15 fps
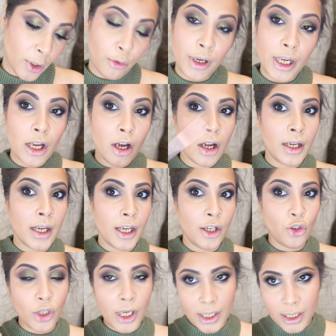Crayon in
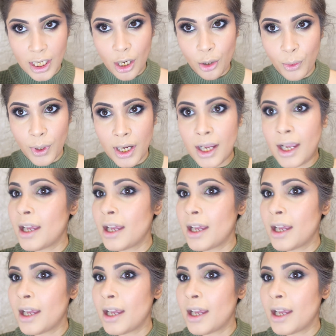shade Noah,